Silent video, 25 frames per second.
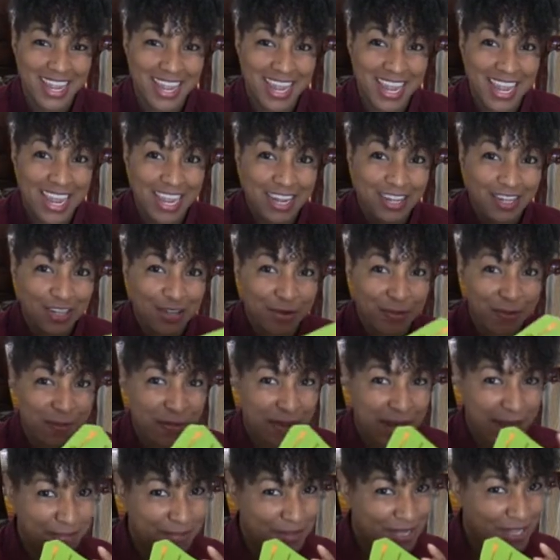in some
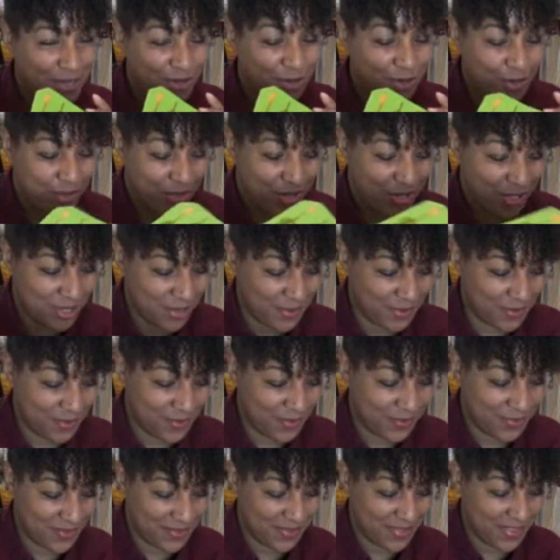popsicles
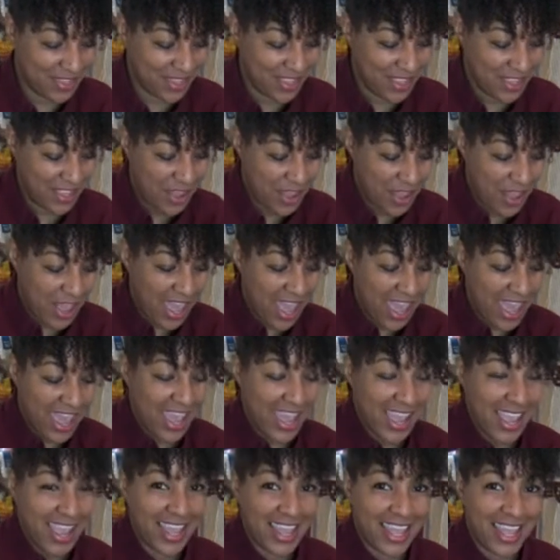
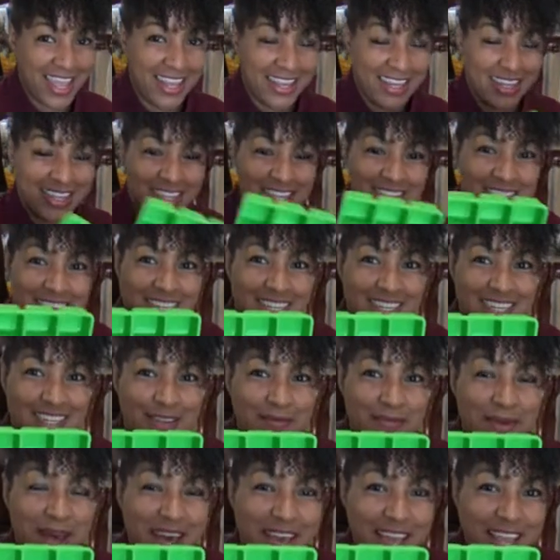and some
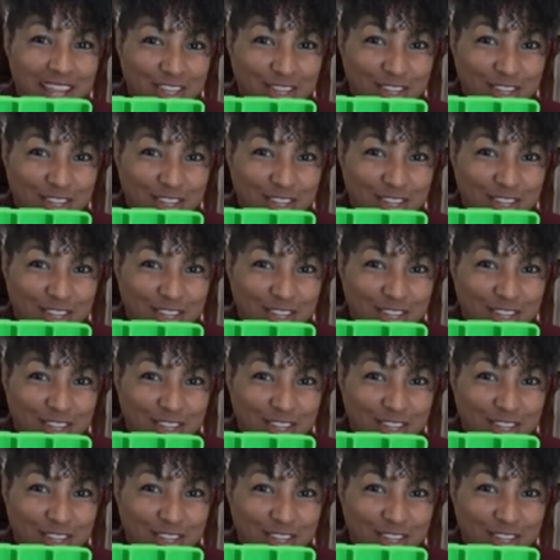ice